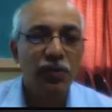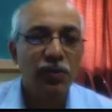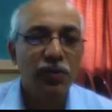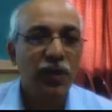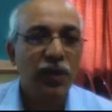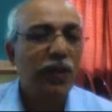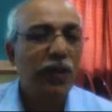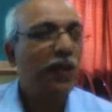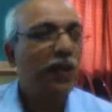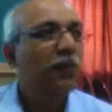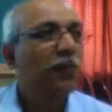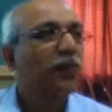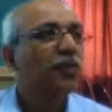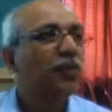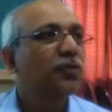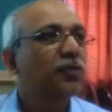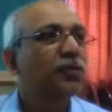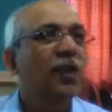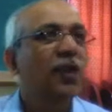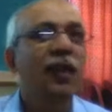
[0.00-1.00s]
Why keyboard
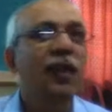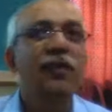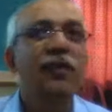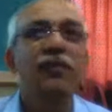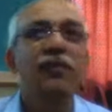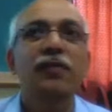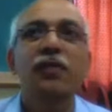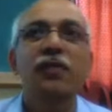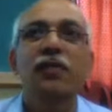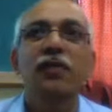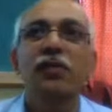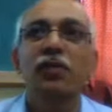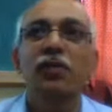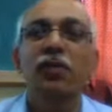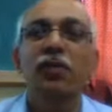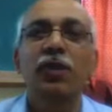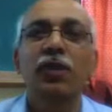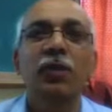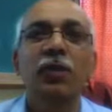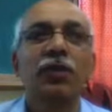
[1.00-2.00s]
should have
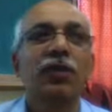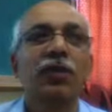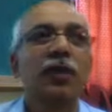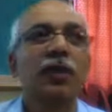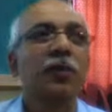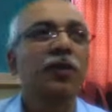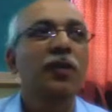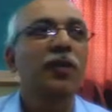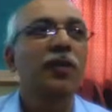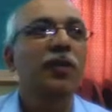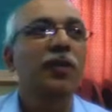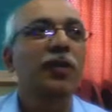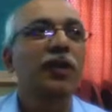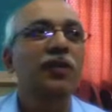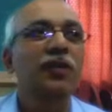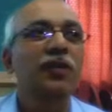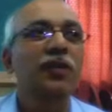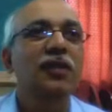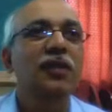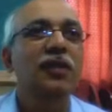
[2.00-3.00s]
keyboard can be called as
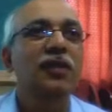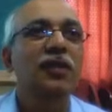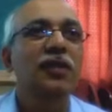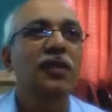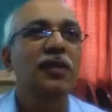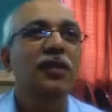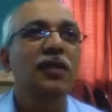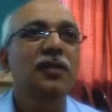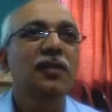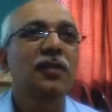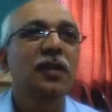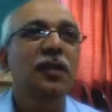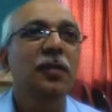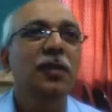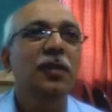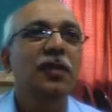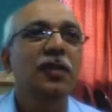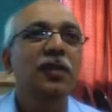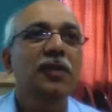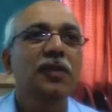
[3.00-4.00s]
a
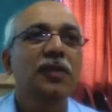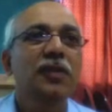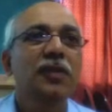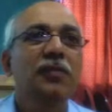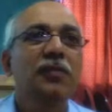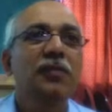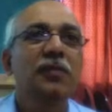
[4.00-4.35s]
embedded system?